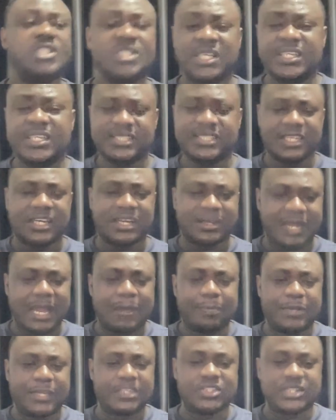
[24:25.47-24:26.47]
is an
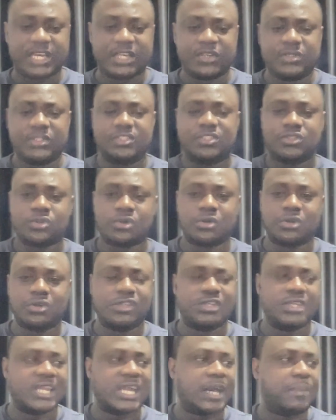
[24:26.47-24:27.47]
application that you install on
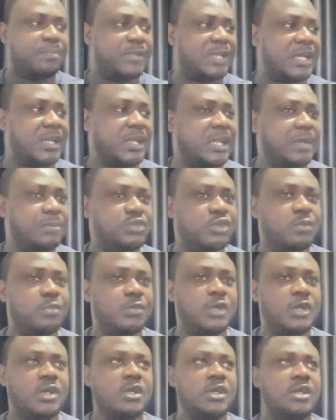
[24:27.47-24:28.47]
your laptop.
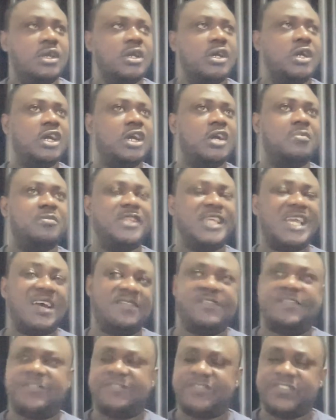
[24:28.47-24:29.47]
They have
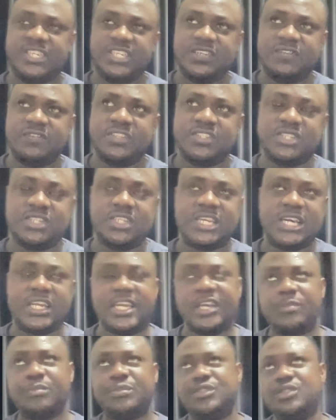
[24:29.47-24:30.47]
free version that
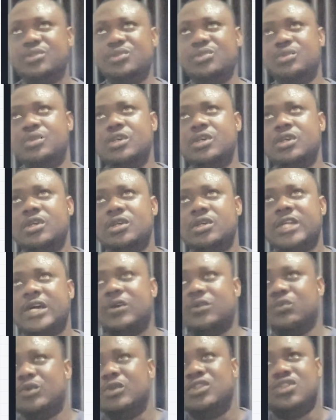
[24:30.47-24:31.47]
helps you, that
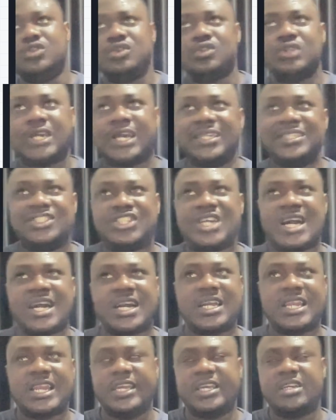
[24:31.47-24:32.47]
you can
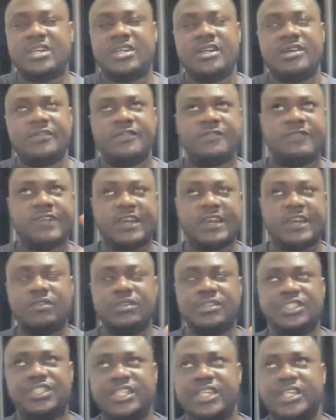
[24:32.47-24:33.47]
track like
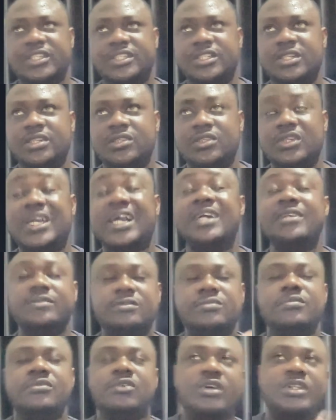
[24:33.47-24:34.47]
500, you can
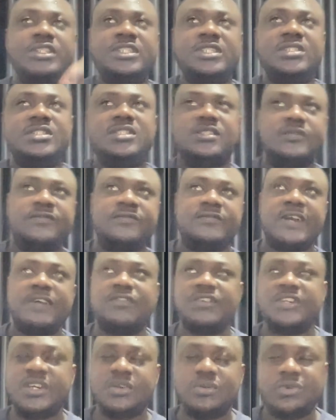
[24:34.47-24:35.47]
audit
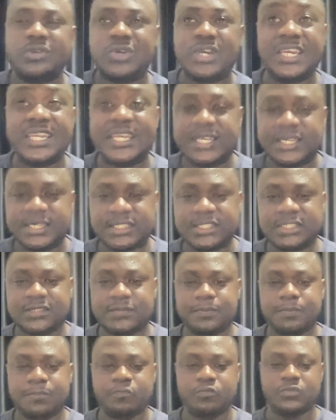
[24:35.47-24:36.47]
500 links.
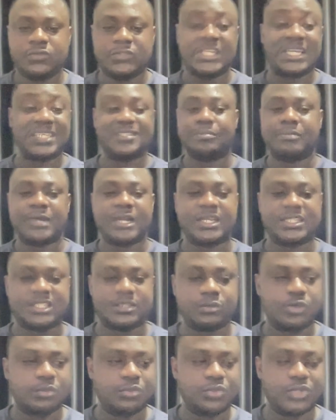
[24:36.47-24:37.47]
That's the
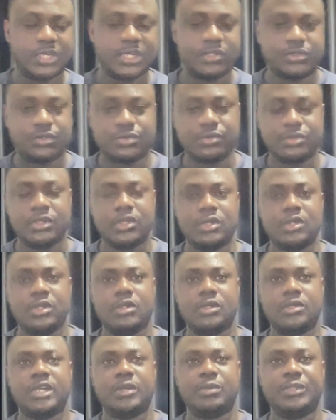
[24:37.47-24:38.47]
maximum you can do,
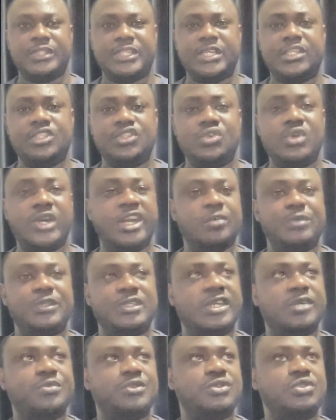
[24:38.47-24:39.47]
right? But then it
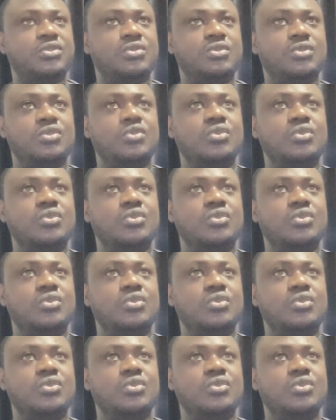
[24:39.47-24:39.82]
helps you to